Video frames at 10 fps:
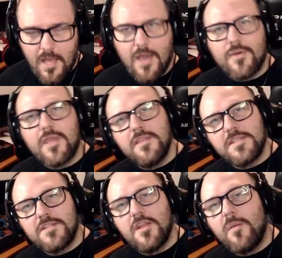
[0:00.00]
How can
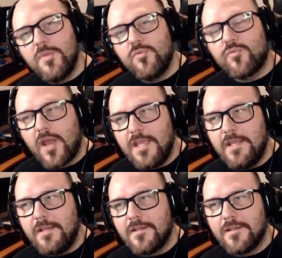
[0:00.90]
this not be
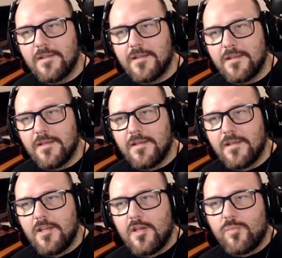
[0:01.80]
right?
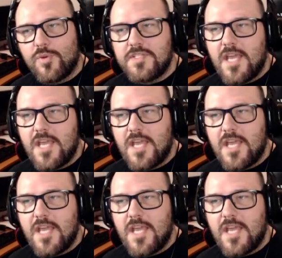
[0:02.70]
Press